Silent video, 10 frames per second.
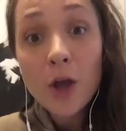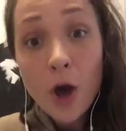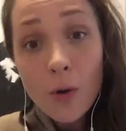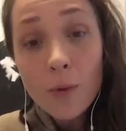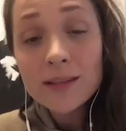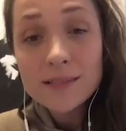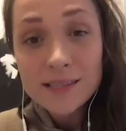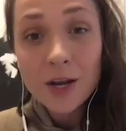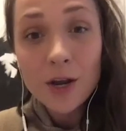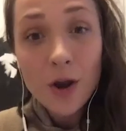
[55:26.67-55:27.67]
Go and
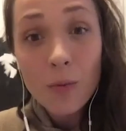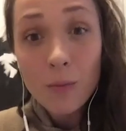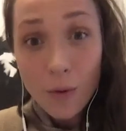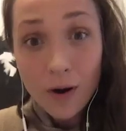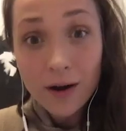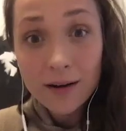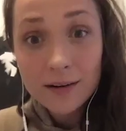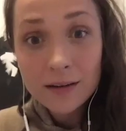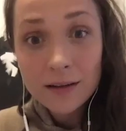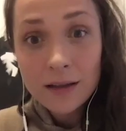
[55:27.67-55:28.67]
sin no more.
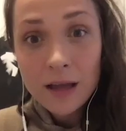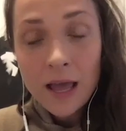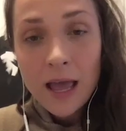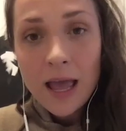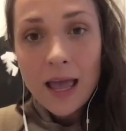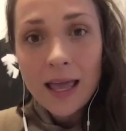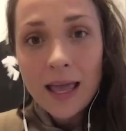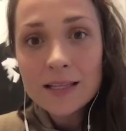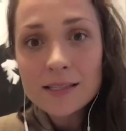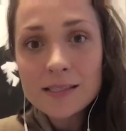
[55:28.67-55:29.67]
Mm-hmm.
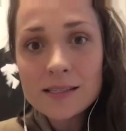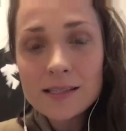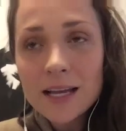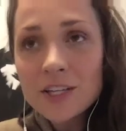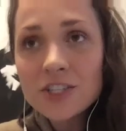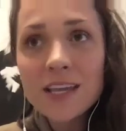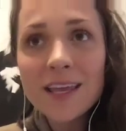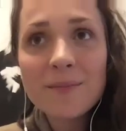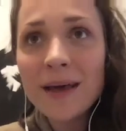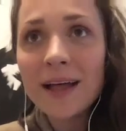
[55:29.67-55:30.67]
And it's such a
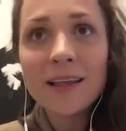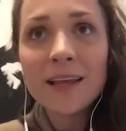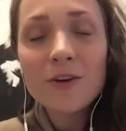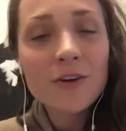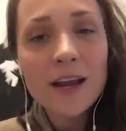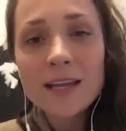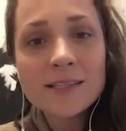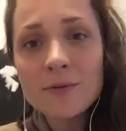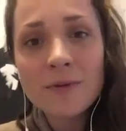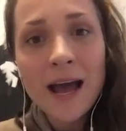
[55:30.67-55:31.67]
compelling,
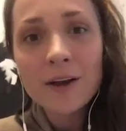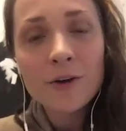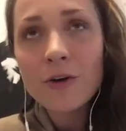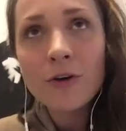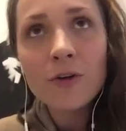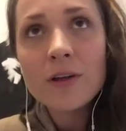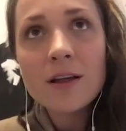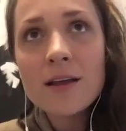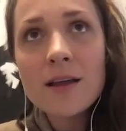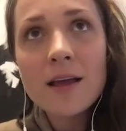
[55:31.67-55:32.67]
crazy, radical,
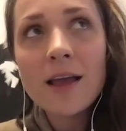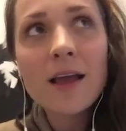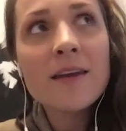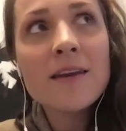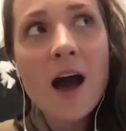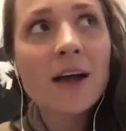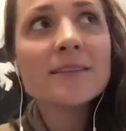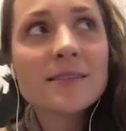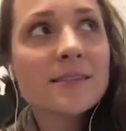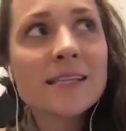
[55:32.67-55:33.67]

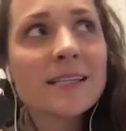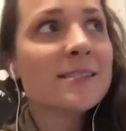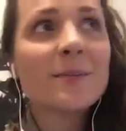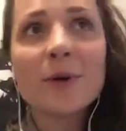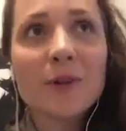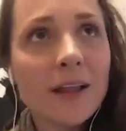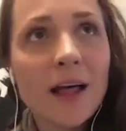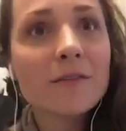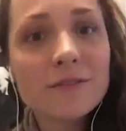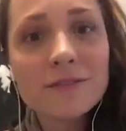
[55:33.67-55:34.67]
nonsensible
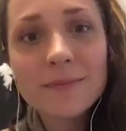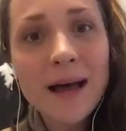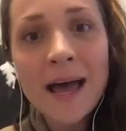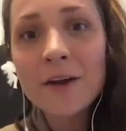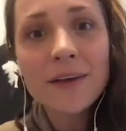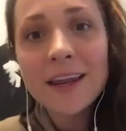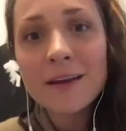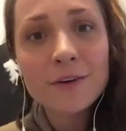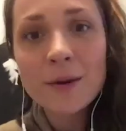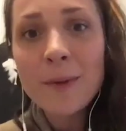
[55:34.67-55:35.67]
love I don't get
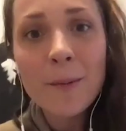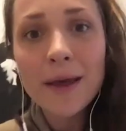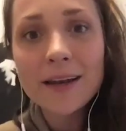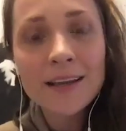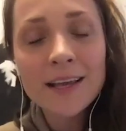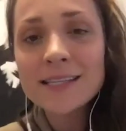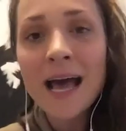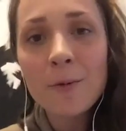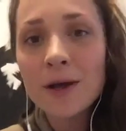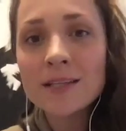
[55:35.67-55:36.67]
it for a moment because
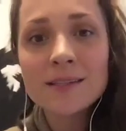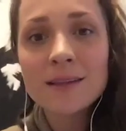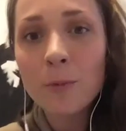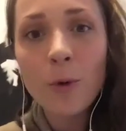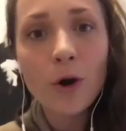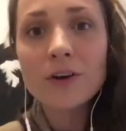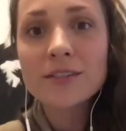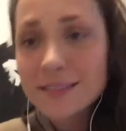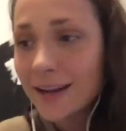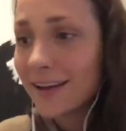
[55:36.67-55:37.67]
mm. I was the worst.